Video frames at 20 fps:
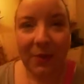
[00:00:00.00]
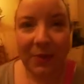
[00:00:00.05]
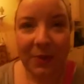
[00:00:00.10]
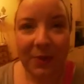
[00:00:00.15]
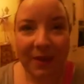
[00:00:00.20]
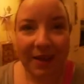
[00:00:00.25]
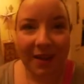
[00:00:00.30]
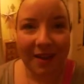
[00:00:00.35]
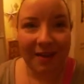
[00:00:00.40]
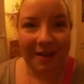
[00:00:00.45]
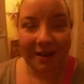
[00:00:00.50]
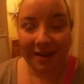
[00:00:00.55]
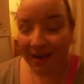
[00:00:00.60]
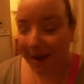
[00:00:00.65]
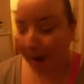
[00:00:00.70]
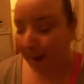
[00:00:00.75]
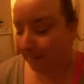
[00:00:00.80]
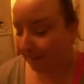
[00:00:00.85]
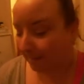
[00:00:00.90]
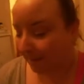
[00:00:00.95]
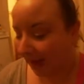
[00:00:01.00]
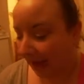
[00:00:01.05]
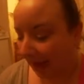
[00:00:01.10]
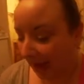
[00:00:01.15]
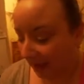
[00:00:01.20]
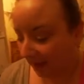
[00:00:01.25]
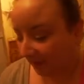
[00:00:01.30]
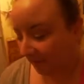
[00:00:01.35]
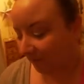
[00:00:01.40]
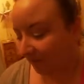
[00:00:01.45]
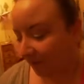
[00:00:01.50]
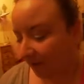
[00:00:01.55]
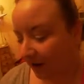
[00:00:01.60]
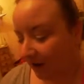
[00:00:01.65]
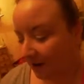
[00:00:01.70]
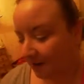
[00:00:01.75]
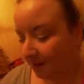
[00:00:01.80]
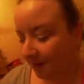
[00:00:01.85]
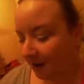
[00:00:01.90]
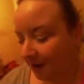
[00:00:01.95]
We are back
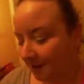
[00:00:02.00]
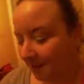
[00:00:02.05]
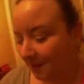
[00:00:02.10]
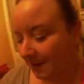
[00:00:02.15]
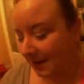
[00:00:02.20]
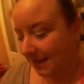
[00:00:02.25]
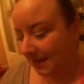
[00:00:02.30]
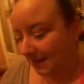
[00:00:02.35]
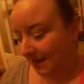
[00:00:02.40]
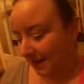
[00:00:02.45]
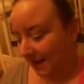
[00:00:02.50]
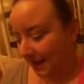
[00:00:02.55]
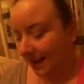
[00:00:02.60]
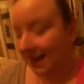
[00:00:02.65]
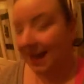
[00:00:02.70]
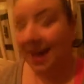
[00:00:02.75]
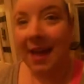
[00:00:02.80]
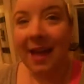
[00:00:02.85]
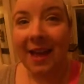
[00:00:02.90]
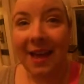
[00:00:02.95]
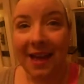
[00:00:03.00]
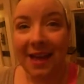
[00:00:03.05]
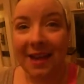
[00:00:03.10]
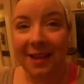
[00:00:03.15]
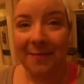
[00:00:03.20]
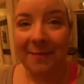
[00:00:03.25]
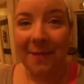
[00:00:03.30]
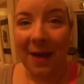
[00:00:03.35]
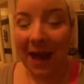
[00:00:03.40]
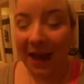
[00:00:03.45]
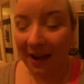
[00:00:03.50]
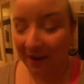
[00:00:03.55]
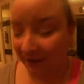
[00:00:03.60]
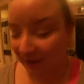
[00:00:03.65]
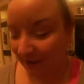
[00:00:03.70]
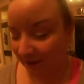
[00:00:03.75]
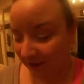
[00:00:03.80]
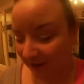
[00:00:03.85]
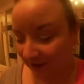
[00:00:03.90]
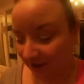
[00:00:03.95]
from our meeting and back
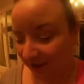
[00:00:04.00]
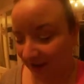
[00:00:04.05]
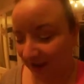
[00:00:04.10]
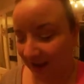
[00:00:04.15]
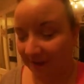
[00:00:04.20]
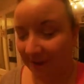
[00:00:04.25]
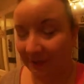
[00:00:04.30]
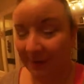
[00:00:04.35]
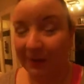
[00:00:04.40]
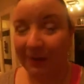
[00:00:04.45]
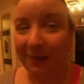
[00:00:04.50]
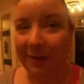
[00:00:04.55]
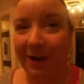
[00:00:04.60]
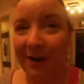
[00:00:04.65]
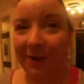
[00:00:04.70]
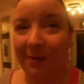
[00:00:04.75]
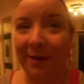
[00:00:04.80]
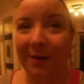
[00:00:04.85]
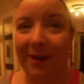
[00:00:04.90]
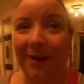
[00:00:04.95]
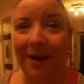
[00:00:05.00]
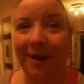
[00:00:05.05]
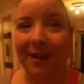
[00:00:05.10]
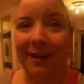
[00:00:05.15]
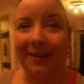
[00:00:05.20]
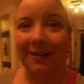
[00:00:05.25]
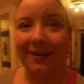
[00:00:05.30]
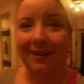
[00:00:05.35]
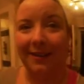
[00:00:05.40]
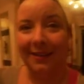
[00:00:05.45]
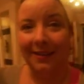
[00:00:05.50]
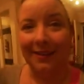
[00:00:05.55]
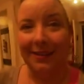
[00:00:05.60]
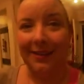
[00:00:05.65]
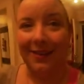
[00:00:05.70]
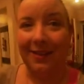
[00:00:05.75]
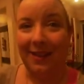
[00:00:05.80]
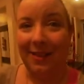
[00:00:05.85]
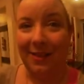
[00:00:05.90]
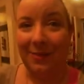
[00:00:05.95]
from the shops where we got
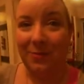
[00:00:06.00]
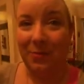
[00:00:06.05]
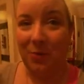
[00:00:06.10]
all